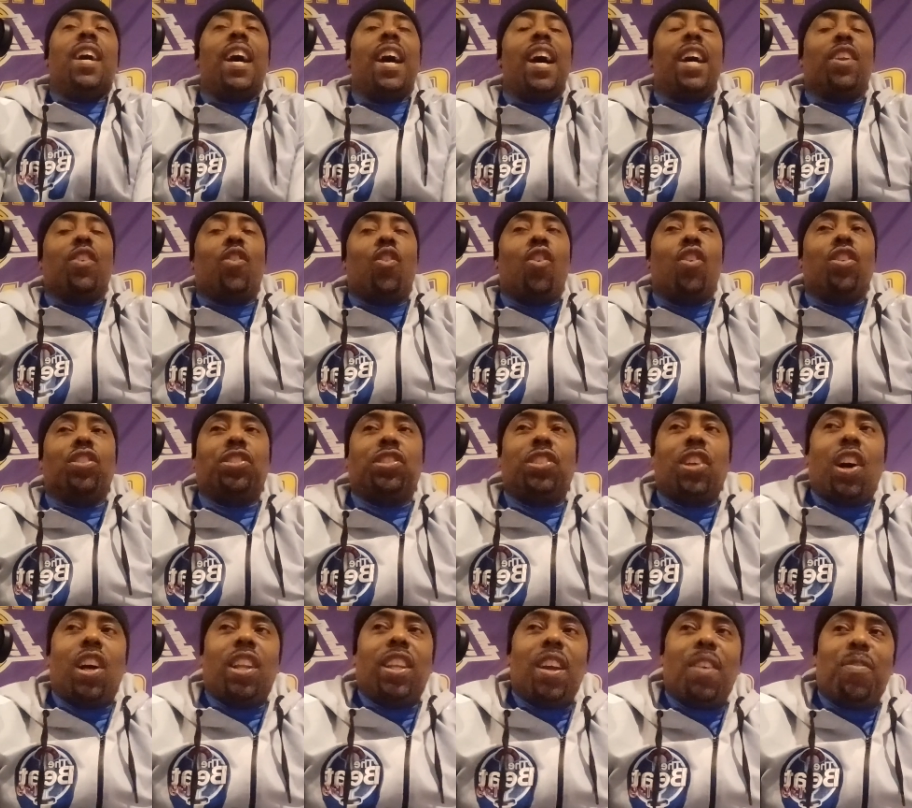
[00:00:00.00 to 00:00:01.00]
at an
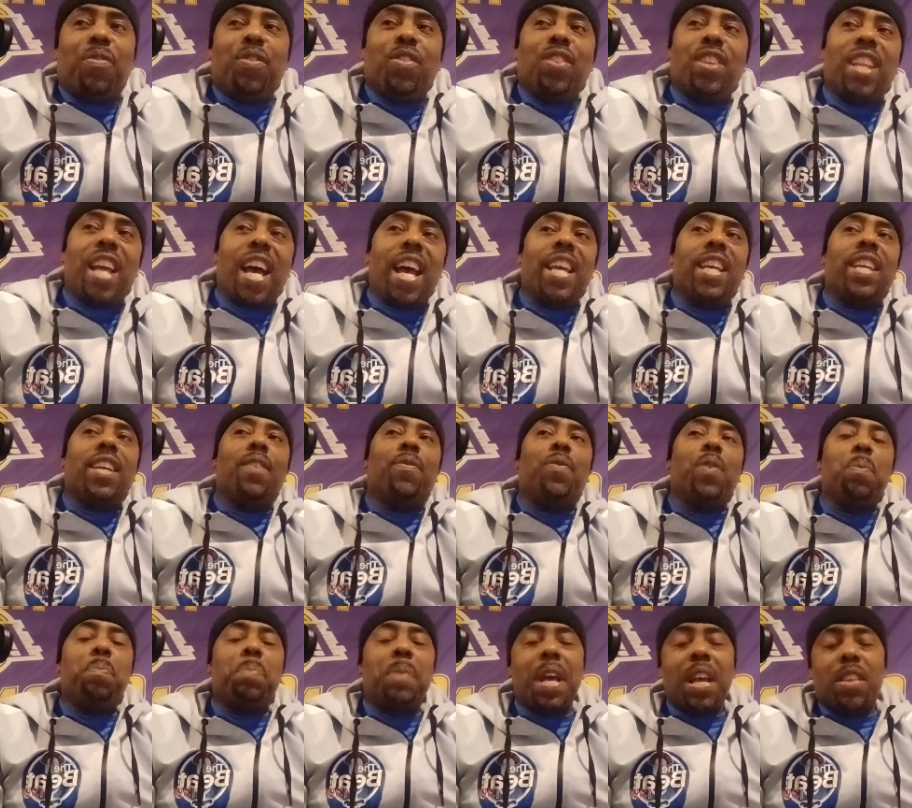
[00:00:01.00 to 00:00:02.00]
all-star level tonight. If
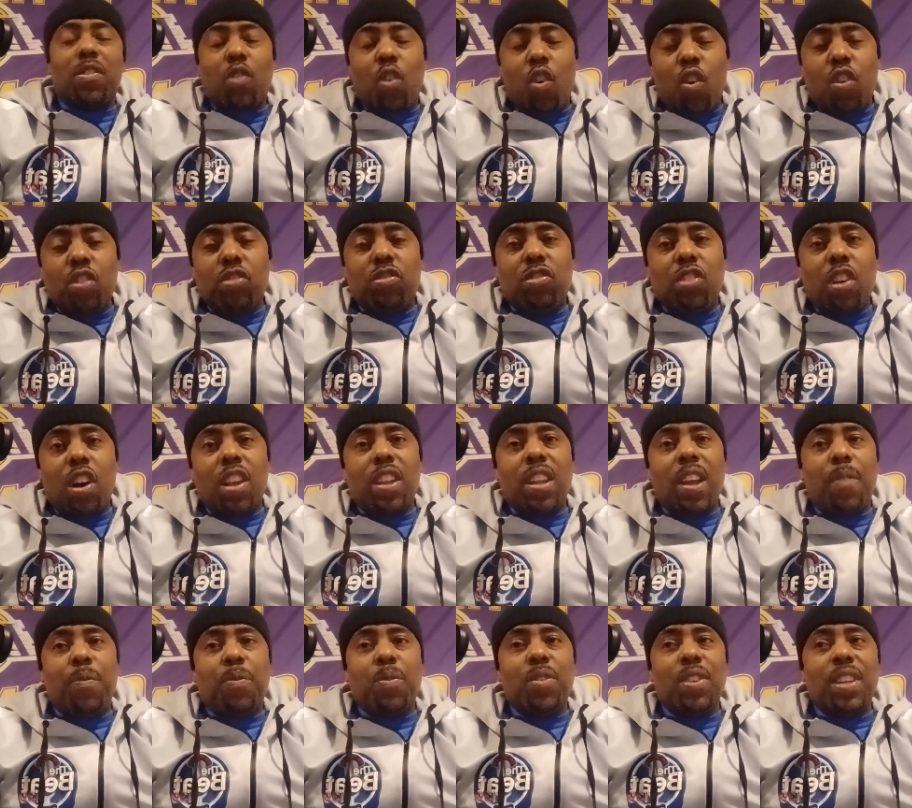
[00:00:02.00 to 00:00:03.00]
he plays an all-star
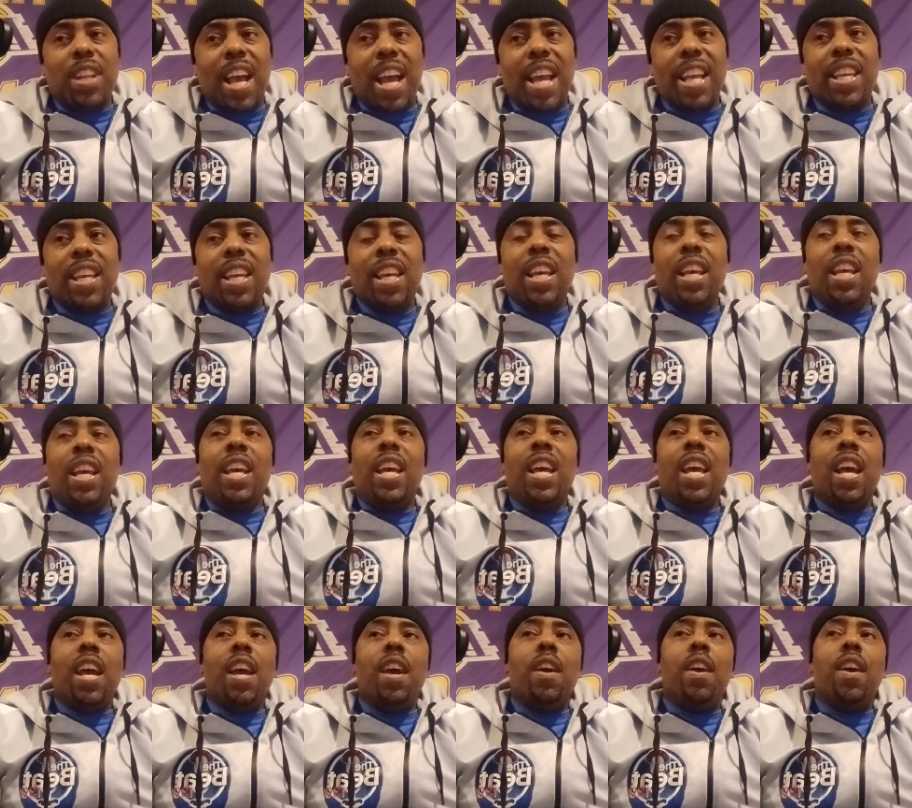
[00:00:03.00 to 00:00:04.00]
level tonight,
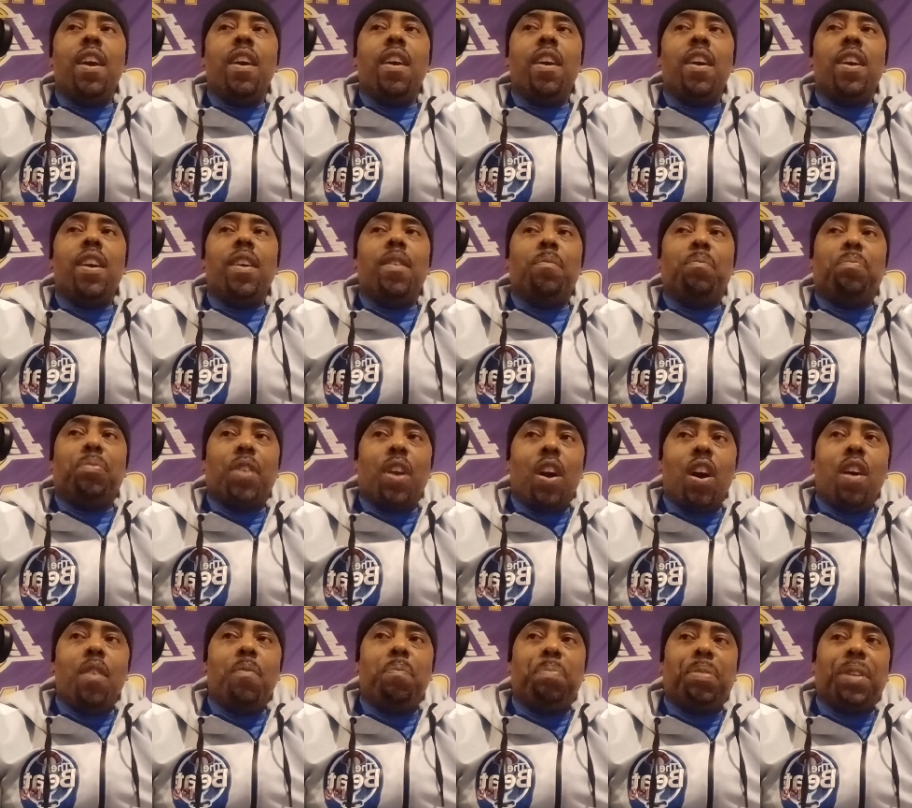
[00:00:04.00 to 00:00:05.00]
and
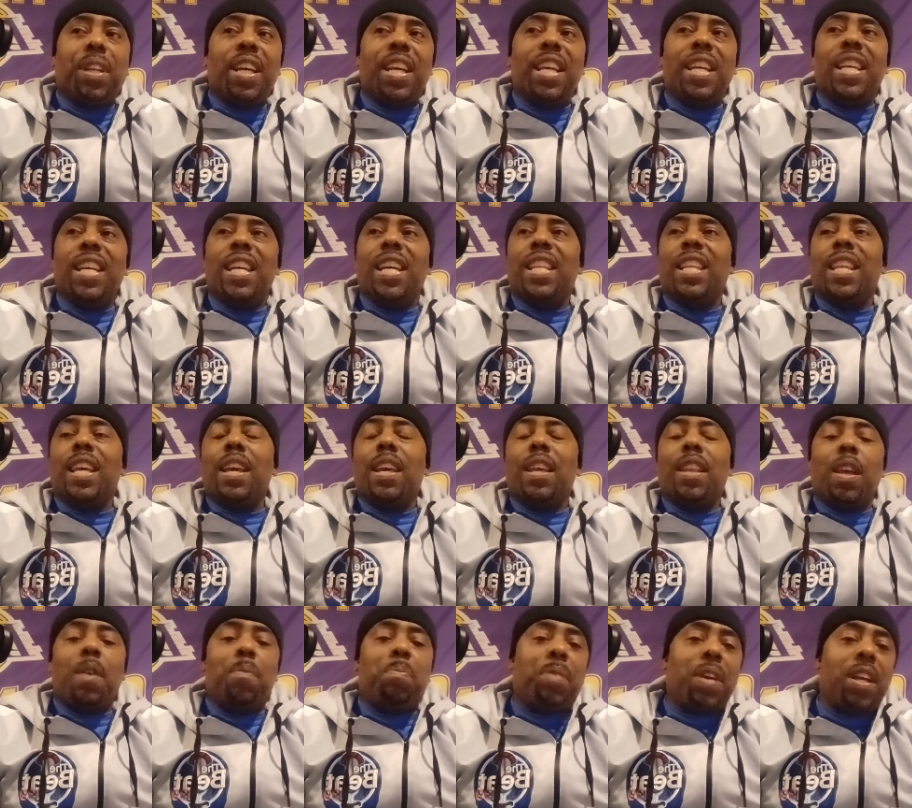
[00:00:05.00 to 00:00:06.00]
Bron play and
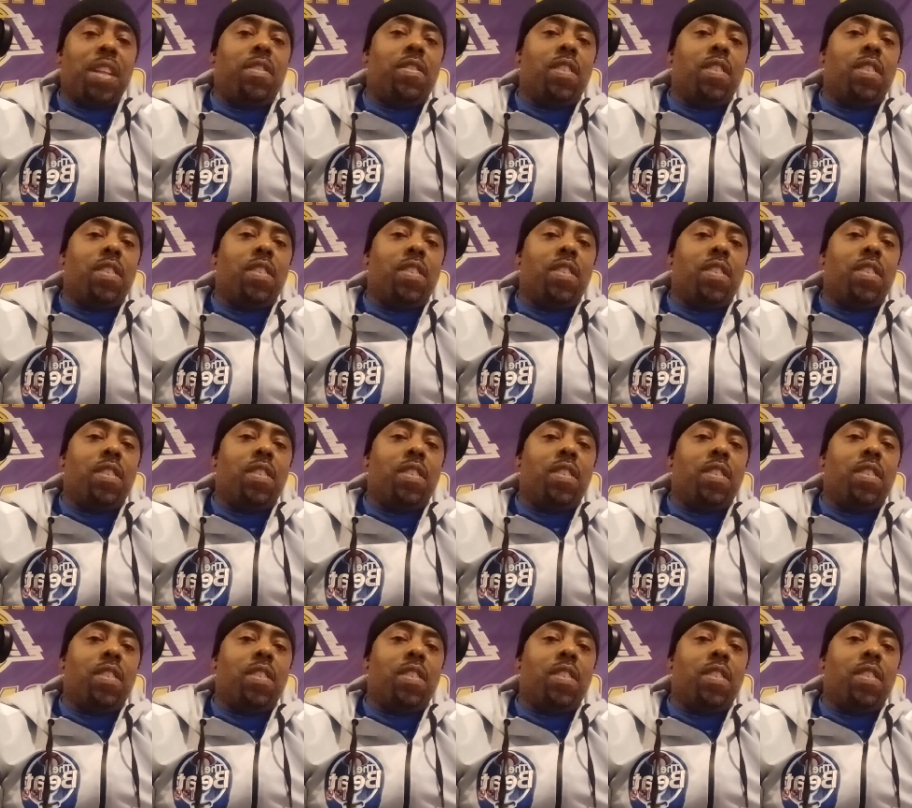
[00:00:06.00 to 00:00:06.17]
they play